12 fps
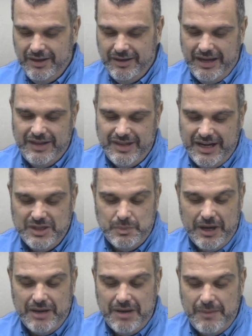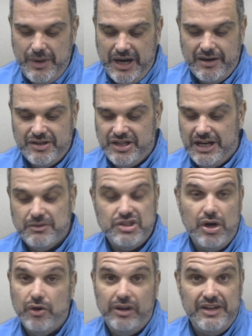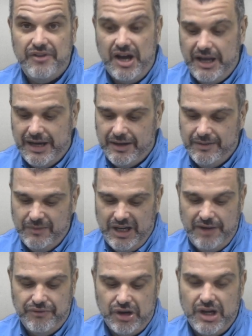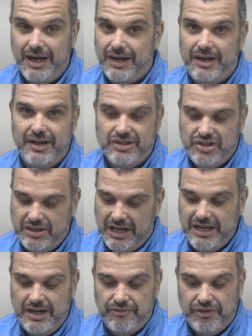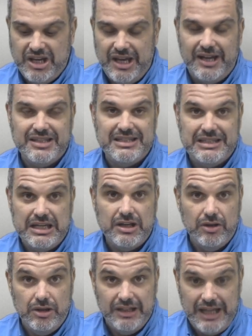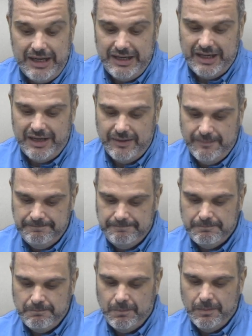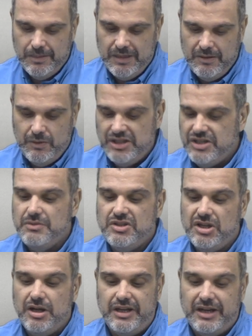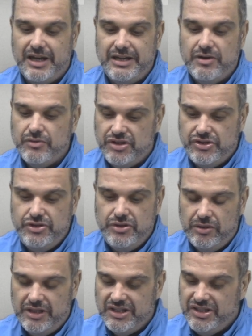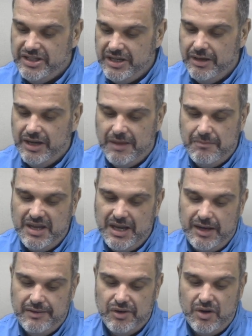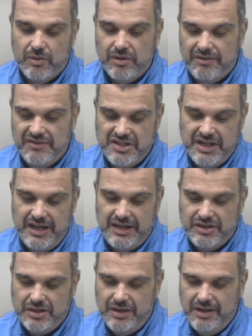And then I spotted my parents and I was totally fine. I didn't forget a single line. While she was talking, I noticed Julian staring at me out of the corner of his eyes.